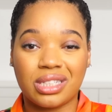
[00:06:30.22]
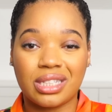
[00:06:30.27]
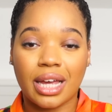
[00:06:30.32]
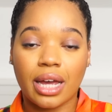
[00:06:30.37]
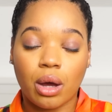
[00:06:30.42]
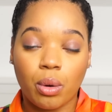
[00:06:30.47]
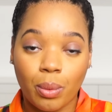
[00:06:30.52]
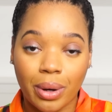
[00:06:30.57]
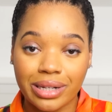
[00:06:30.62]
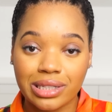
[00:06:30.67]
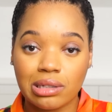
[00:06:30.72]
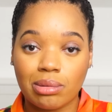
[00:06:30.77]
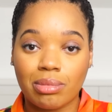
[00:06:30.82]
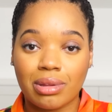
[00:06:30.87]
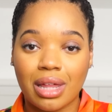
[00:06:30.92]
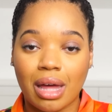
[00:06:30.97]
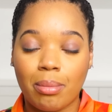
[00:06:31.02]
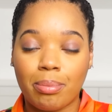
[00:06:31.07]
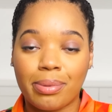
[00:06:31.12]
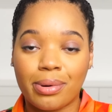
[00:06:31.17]
to take away some
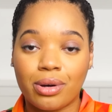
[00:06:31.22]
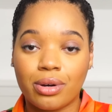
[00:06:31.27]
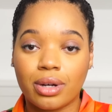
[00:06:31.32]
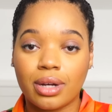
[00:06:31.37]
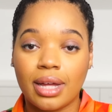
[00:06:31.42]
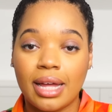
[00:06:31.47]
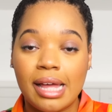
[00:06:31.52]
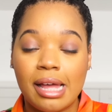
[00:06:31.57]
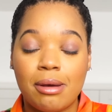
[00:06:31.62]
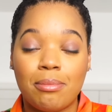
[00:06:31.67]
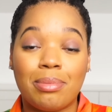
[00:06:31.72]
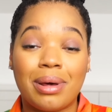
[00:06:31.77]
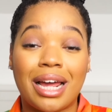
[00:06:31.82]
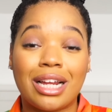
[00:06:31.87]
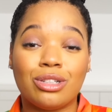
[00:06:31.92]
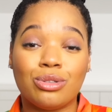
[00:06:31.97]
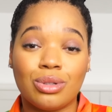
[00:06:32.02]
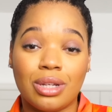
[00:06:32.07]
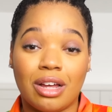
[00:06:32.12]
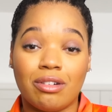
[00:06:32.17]
of that bulk. But I
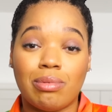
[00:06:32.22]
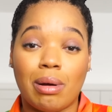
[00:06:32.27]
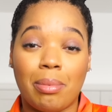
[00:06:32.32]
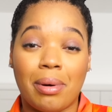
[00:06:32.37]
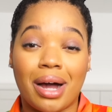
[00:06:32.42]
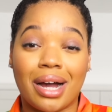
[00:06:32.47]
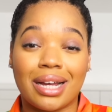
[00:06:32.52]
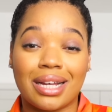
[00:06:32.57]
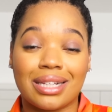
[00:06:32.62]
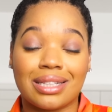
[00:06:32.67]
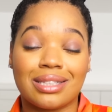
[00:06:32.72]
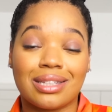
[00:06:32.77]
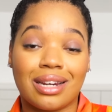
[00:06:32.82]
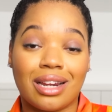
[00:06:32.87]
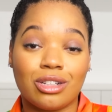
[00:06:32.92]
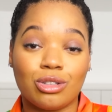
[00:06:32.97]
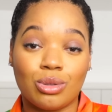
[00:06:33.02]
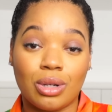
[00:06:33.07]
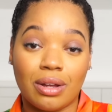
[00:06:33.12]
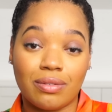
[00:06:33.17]
do love my pockets and
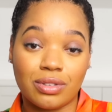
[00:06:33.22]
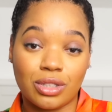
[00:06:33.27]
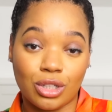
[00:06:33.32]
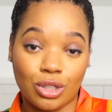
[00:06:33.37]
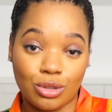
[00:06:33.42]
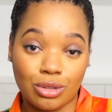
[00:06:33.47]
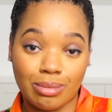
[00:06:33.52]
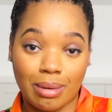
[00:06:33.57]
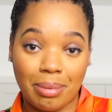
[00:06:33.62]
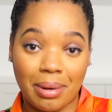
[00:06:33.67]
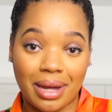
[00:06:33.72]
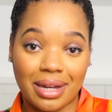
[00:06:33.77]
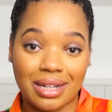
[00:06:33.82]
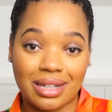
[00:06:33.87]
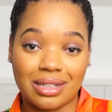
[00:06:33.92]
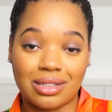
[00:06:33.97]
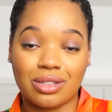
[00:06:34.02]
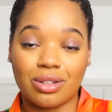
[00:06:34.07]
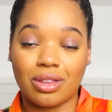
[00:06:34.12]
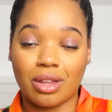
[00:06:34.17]
I do love to use my
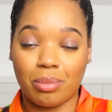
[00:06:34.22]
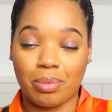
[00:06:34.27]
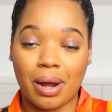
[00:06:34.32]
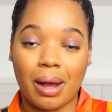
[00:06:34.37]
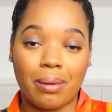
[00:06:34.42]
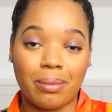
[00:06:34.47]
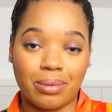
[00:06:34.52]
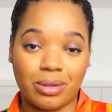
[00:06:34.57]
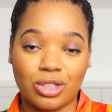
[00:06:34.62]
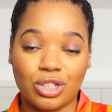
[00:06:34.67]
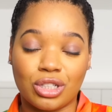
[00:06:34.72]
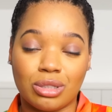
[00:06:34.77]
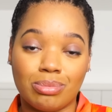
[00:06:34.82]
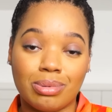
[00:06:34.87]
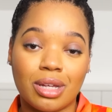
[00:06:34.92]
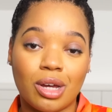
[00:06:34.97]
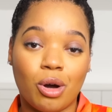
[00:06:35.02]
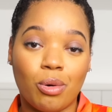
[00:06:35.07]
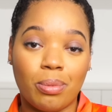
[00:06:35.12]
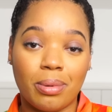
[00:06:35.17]
pockets, so they'll probably just
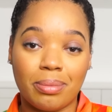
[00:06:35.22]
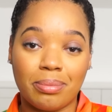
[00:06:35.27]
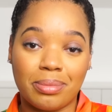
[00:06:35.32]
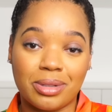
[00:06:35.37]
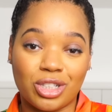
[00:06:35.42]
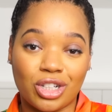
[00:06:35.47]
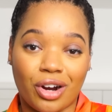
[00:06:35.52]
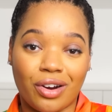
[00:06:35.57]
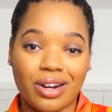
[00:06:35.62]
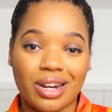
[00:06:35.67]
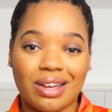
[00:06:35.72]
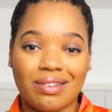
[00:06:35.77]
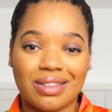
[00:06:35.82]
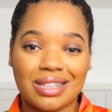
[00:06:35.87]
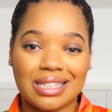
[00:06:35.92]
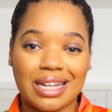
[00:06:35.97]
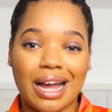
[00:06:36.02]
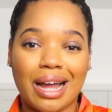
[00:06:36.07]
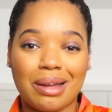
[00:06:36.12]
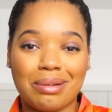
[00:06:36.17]
be open majority of
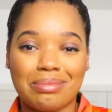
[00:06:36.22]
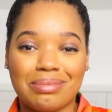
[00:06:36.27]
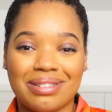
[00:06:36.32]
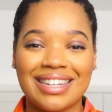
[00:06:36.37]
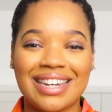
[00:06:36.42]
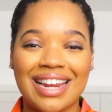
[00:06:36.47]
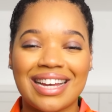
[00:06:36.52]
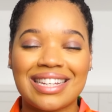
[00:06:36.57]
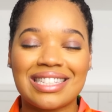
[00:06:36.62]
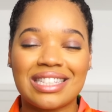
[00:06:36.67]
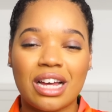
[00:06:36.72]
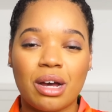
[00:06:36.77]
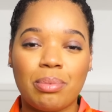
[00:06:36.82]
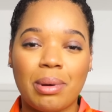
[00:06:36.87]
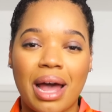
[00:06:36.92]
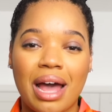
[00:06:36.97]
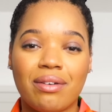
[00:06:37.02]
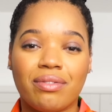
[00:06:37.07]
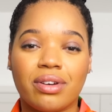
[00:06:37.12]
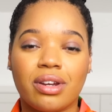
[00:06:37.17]
the time. Next up,
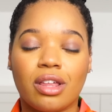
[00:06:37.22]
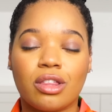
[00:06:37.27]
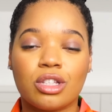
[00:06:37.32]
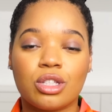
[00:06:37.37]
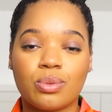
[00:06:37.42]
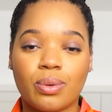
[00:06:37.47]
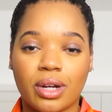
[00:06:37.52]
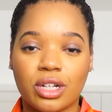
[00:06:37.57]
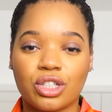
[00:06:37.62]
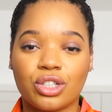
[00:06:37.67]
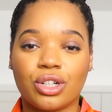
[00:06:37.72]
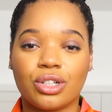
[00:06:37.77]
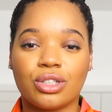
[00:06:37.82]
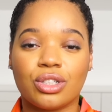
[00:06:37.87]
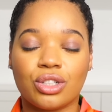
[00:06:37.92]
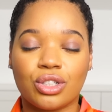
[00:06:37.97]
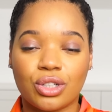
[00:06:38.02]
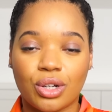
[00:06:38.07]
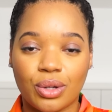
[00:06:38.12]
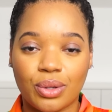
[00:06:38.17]
I have another sweatshirt
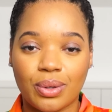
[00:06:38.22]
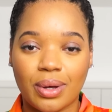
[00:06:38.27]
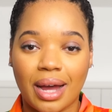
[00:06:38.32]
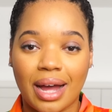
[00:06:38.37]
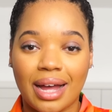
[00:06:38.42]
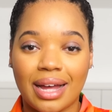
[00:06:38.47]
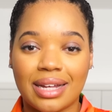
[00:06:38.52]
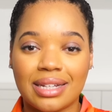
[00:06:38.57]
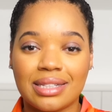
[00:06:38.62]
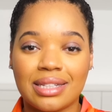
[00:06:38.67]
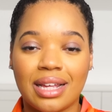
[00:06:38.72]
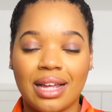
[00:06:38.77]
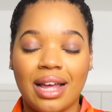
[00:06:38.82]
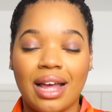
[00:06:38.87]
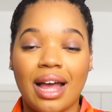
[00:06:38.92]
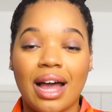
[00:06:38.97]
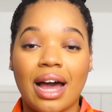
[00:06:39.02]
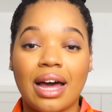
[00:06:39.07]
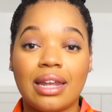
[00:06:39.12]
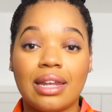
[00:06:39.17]
to show you guys.
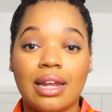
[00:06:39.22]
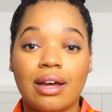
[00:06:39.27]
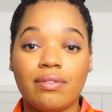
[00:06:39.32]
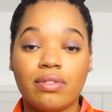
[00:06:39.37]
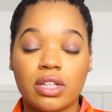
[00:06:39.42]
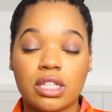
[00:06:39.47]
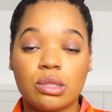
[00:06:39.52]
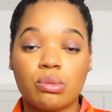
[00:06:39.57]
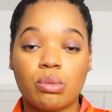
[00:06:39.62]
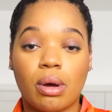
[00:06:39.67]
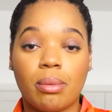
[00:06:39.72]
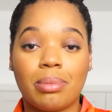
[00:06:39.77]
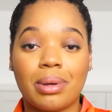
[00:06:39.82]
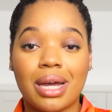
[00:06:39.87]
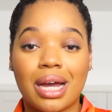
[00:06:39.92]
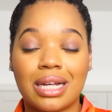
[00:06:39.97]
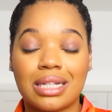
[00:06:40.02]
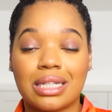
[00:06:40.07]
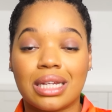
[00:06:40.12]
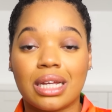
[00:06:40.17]
I love this one
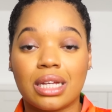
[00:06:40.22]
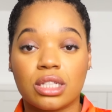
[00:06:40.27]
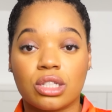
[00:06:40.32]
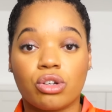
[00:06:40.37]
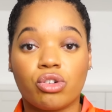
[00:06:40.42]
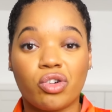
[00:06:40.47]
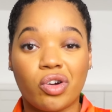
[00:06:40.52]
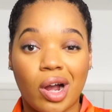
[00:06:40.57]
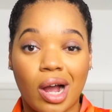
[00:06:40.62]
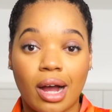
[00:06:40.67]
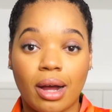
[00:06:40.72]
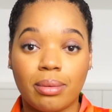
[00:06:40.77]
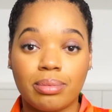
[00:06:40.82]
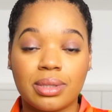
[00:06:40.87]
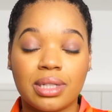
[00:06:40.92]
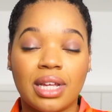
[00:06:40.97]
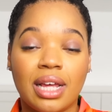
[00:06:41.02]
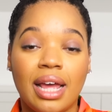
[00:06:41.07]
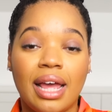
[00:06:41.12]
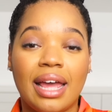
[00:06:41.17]
because it is
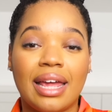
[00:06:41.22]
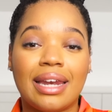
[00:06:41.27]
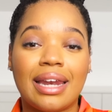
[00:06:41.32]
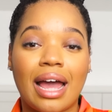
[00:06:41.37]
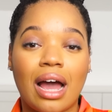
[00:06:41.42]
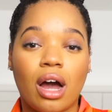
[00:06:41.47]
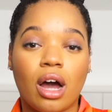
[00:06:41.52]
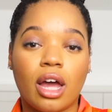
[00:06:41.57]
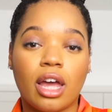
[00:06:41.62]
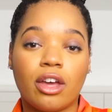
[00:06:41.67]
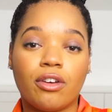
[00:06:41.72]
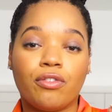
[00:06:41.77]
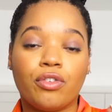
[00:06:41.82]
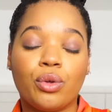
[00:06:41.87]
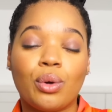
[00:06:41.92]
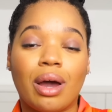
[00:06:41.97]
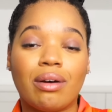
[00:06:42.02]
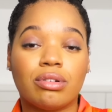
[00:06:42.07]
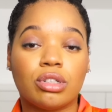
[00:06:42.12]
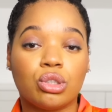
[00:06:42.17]
cropped. Now, if
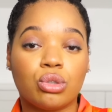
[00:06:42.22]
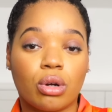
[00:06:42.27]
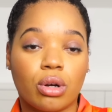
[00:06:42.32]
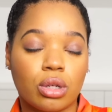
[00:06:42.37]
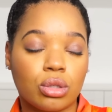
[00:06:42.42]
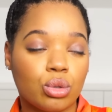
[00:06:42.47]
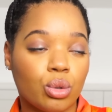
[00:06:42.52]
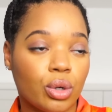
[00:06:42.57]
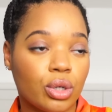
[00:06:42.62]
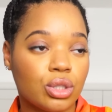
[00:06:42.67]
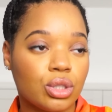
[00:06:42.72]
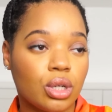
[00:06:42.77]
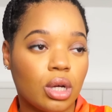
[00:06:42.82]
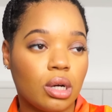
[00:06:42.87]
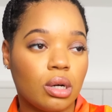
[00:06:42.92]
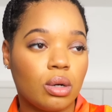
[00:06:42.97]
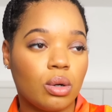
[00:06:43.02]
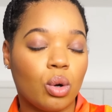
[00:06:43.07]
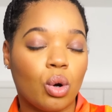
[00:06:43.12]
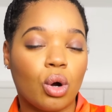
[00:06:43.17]
you have a shorter
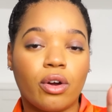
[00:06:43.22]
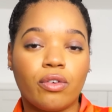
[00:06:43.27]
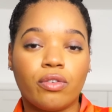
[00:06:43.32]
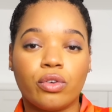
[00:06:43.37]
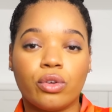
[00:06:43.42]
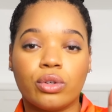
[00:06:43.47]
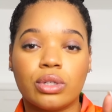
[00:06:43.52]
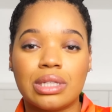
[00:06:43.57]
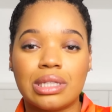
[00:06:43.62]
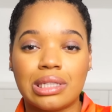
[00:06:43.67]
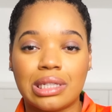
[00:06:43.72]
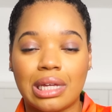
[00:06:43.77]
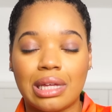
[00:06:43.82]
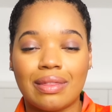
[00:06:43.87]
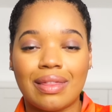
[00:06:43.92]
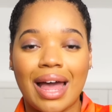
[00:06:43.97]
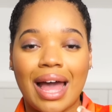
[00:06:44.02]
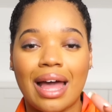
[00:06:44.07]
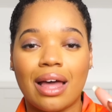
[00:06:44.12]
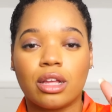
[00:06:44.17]
torso, if you see
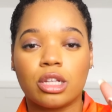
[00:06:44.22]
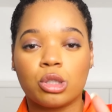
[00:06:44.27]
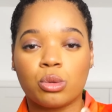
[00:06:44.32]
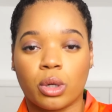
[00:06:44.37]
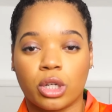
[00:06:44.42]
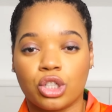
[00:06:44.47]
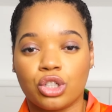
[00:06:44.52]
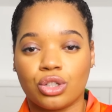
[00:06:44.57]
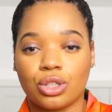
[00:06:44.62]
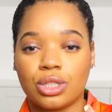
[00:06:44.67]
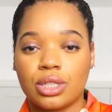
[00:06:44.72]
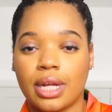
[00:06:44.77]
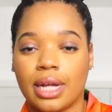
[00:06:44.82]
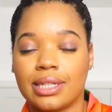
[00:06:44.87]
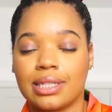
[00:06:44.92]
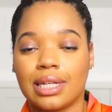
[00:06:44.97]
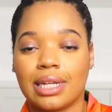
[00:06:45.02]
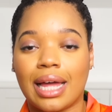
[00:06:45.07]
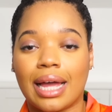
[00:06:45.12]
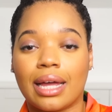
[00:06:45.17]
that sweatshirts
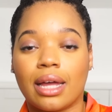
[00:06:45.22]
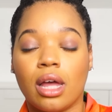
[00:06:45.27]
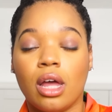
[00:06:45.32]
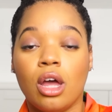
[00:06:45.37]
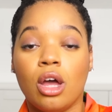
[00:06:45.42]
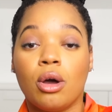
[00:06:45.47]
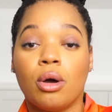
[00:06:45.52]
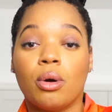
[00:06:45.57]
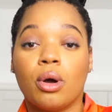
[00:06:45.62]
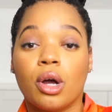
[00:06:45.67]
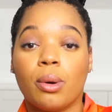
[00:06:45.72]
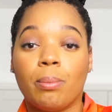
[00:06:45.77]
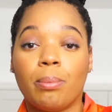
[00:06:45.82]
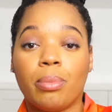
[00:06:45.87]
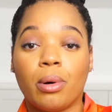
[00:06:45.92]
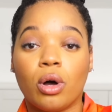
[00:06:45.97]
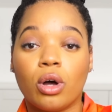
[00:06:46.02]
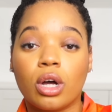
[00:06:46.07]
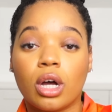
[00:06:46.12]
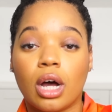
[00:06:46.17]
tend to like
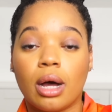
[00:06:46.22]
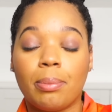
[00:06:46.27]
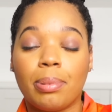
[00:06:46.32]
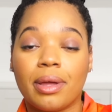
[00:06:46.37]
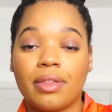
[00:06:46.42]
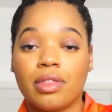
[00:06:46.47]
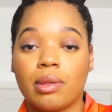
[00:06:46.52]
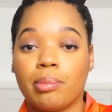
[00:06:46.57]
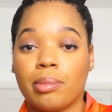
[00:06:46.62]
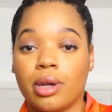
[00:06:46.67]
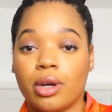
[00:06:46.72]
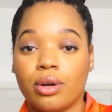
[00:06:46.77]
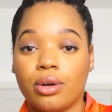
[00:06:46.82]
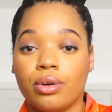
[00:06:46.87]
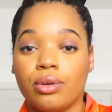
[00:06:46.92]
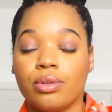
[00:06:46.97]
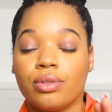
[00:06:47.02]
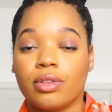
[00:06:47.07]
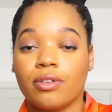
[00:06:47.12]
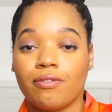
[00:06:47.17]
bulk up in the
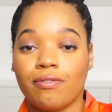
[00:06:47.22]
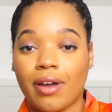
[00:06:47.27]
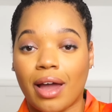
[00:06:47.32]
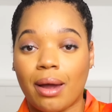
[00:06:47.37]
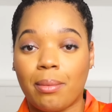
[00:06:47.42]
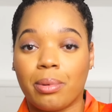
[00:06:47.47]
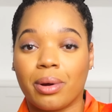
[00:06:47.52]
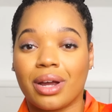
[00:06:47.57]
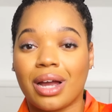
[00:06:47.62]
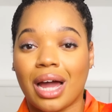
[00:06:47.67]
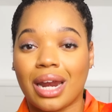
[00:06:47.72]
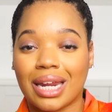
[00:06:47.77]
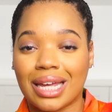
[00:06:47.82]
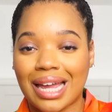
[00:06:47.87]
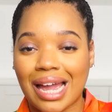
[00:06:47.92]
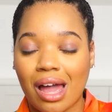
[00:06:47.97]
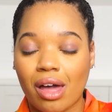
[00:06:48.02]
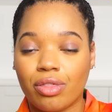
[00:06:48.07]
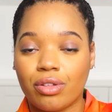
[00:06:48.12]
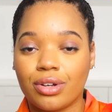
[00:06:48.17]
middle, the fabric kind of
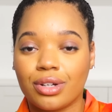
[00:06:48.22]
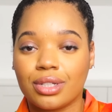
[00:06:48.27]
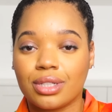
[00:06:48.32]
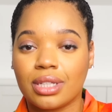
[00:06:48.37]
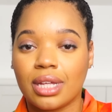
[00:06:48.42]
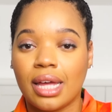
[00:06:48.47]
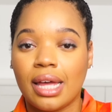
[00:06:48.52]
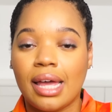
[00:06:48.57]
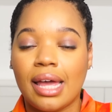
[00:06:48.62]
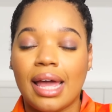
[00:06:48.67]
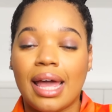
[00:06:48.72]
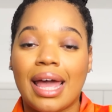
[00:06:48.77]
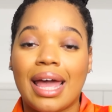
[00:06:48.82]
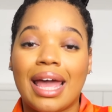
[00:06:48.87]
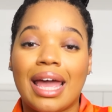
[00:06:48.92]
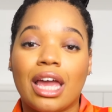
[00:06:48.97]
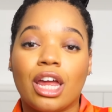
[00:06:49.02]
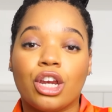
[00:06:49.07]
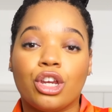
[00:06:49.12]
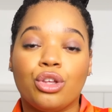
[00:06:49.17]
gathers,
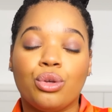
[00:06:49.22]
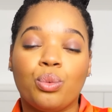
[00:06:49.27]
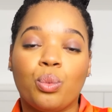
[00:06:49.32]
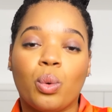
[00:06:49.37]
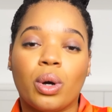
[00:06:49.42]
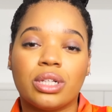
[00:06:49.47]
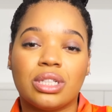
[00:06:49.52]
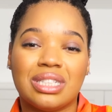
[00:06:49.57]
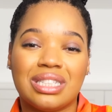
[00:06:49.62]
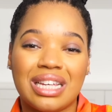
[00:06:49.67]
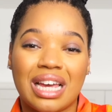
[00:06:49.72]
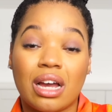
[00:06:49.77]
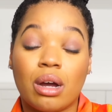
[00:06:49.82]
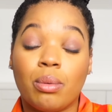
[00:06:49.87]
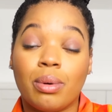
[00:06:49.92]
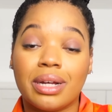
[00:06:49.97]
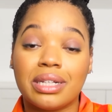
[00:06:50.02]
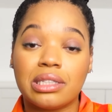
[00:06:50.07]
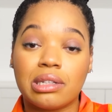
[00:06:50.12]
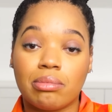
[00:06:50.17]
and you want to take
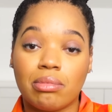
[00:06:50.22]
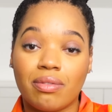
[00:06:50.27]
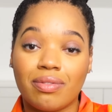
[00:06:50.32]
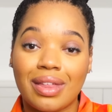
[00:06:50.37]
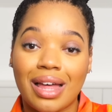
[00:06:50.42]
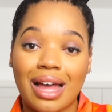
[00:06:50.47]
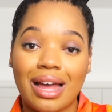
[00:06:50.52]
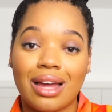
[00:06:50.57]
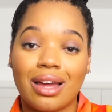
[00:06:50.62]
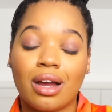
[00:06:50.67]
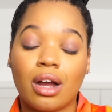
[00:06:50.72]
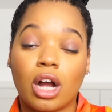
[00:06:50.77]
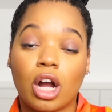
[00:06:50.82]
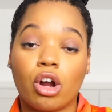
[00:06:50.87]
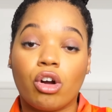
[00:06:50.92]
away some of that, a